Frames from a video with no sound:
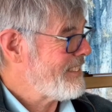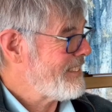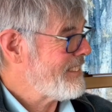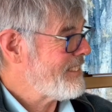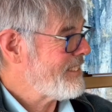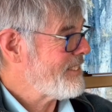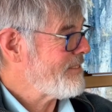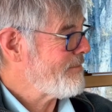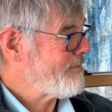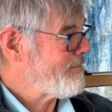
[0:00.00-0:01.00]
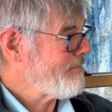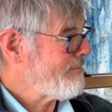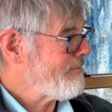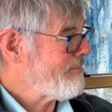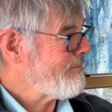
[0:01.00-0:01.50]

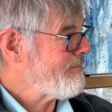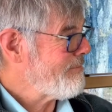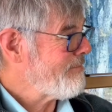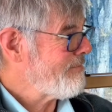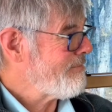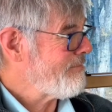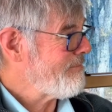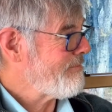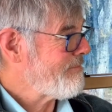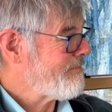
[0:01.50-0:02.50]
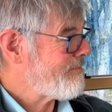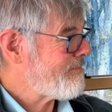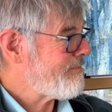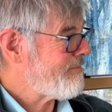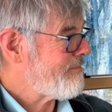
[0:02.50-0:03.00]

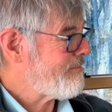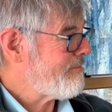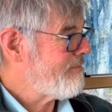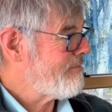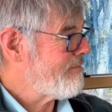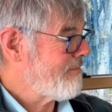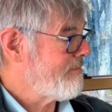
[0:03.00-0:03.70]
No words are spoken by the person on screen.